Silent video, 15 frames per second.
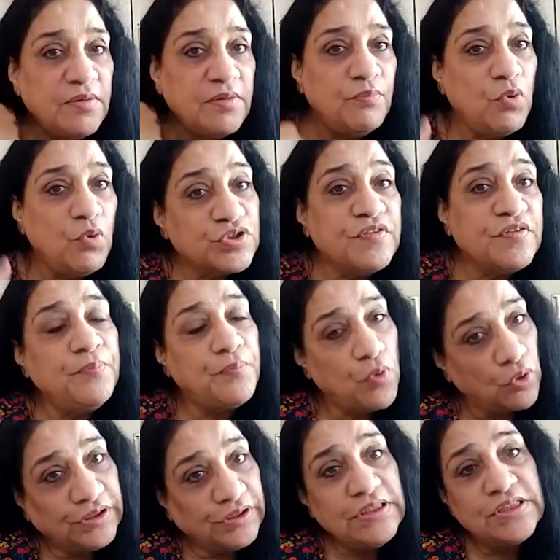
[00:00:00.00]
Most of the
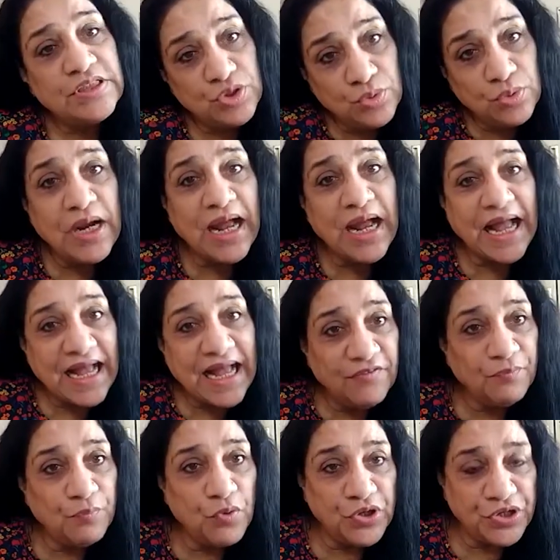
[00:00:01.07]
portals do
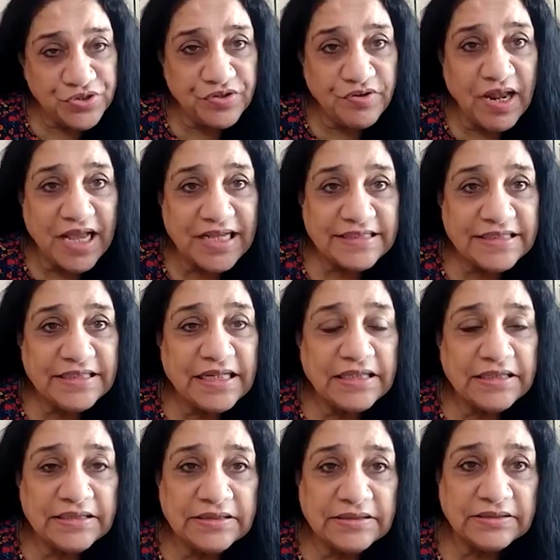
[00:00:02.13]
have poetry writing
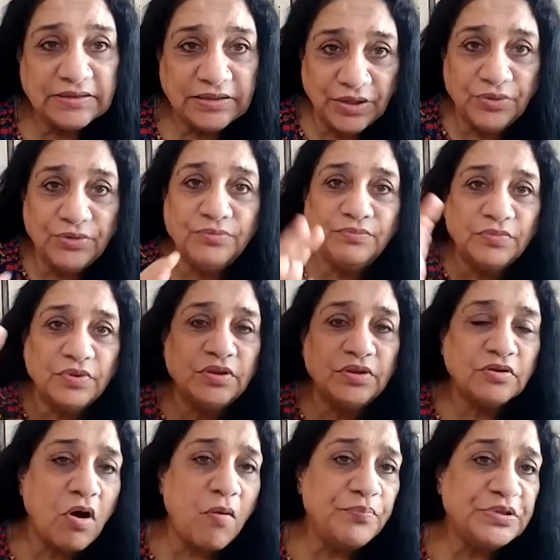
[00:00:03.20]
and,
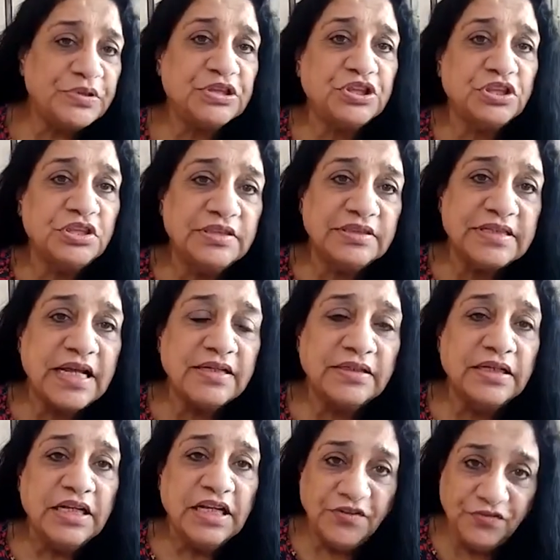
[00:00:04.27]
competitions.
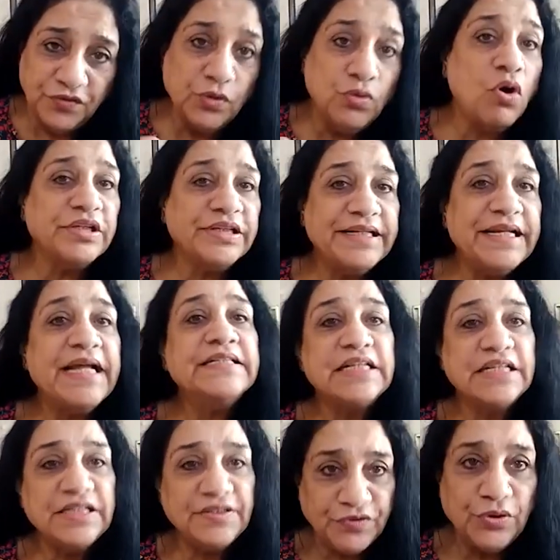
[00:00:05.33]
And if you go on the net
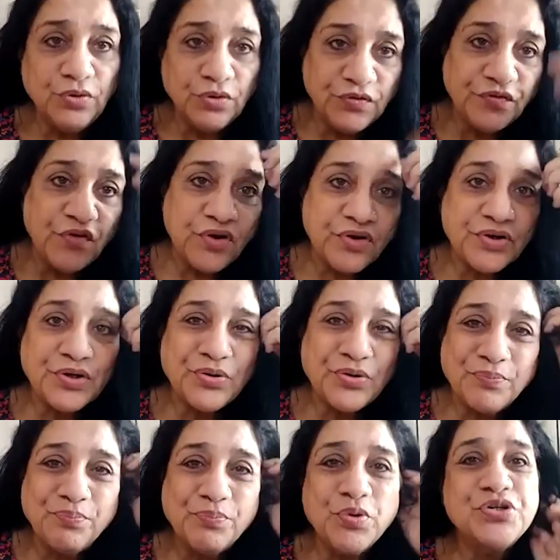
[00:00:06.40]
and if you look for,
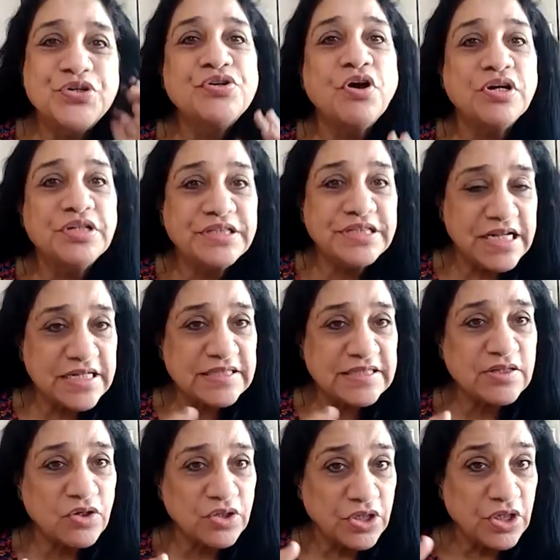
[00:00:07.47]
poetry
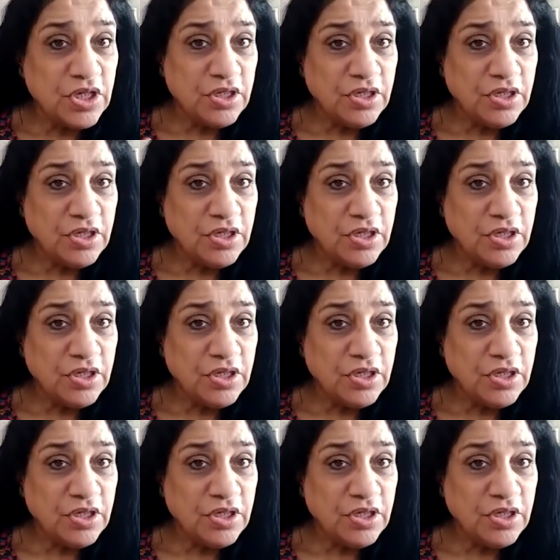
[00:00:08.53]
contests or